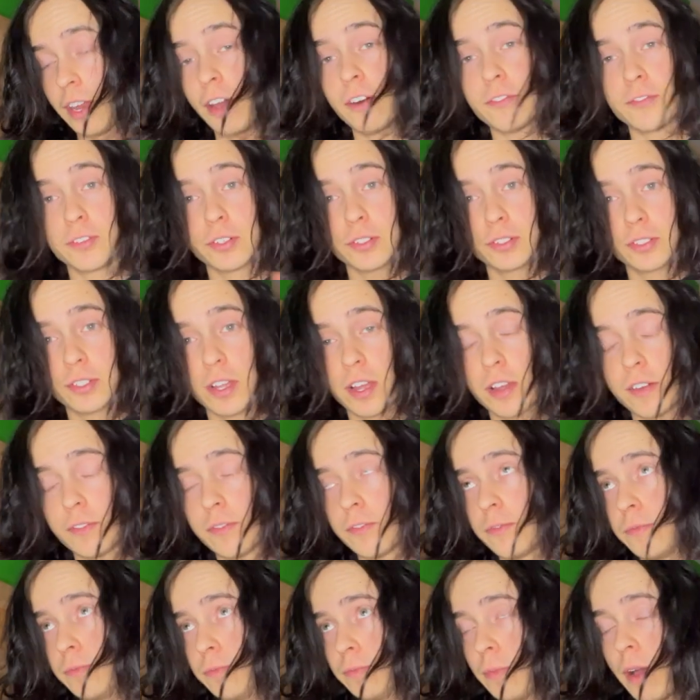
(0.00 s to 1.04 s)
Now, first
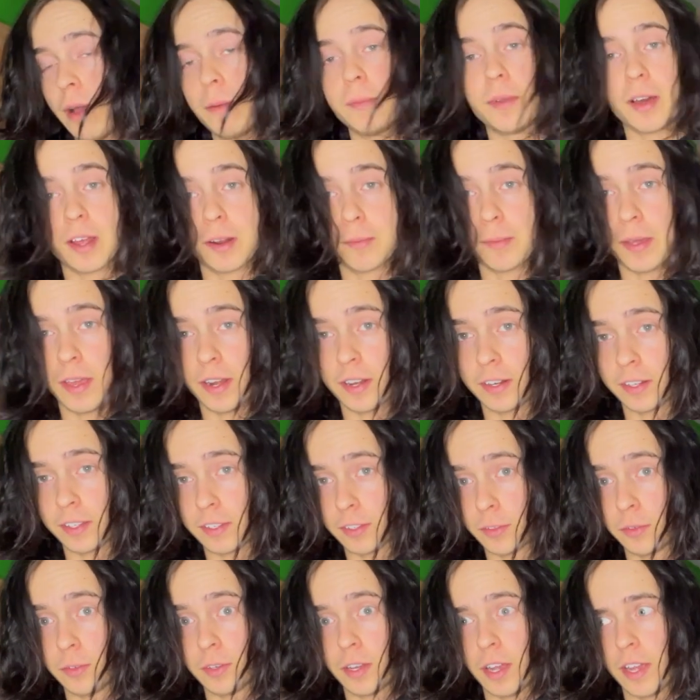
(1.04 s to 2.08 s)
off, I'm not
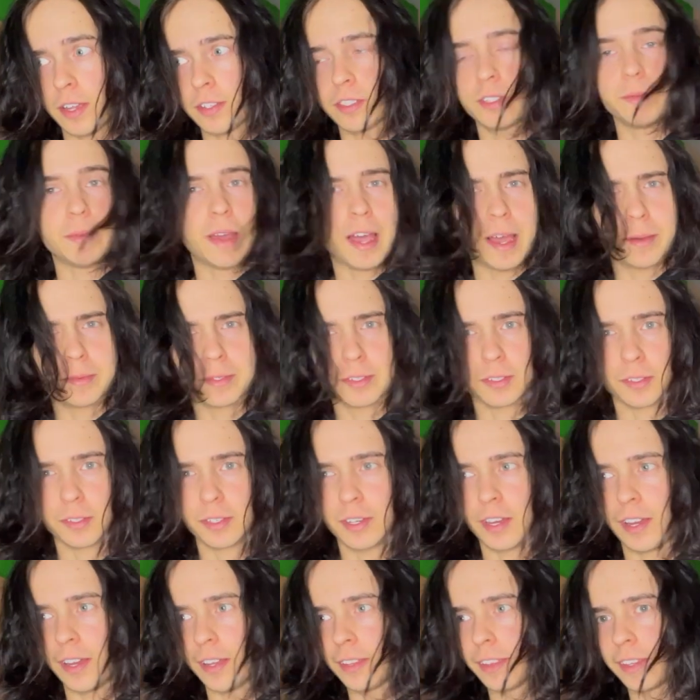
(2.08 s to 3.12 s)
abandoning the whole costume. Absolutely
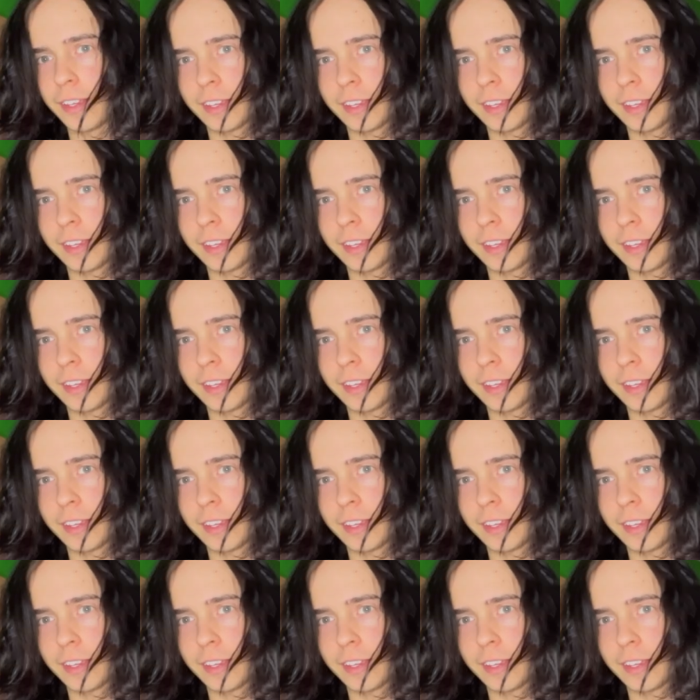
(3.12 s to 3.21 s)
not.